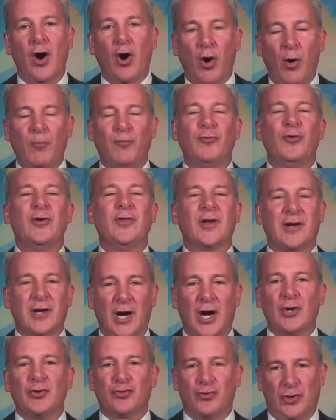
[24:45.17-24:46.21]
Hopefully the
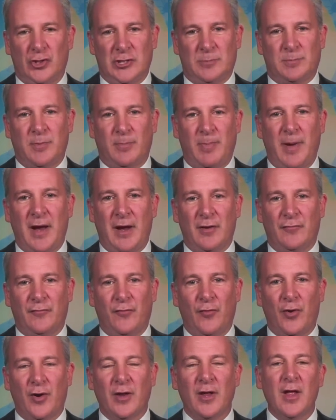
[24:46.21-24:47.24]
country is prepared
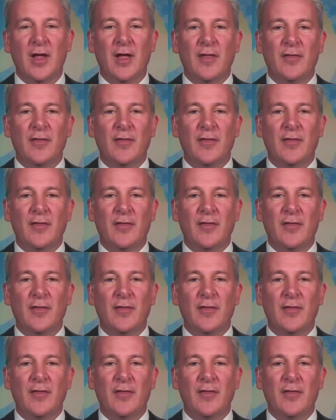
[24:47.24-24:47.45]
for it.